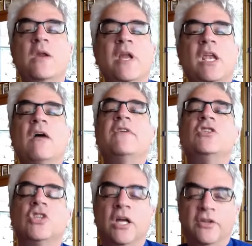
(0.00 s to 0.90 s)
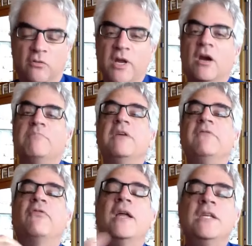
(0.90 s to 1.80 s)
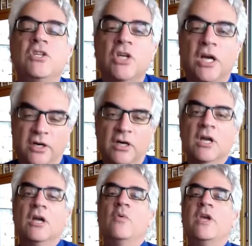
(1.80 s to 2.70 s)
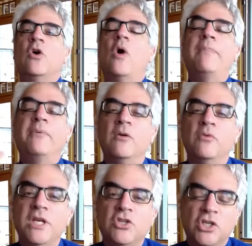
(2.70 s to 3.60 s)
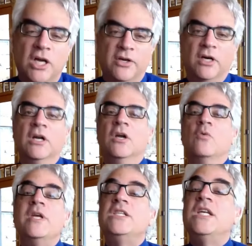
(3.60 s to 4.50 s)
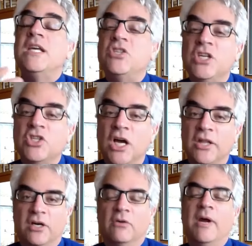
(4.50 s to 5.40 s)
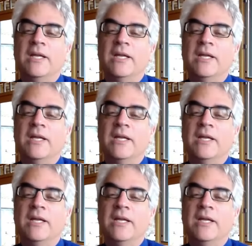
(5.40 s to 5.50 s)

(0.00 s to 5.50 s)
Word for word: We love each other, we are, befriend each other, we cooperate with each other, we teach each other, right?